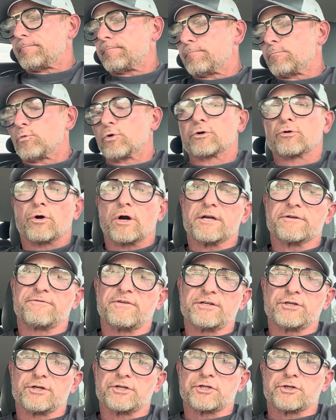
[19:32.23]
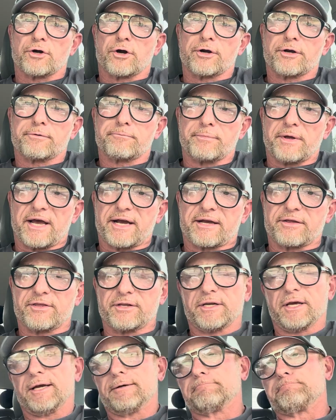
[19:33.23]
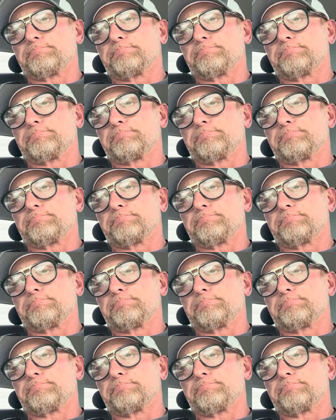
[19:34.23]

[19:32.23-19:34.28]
When CrossFit just started back in the day,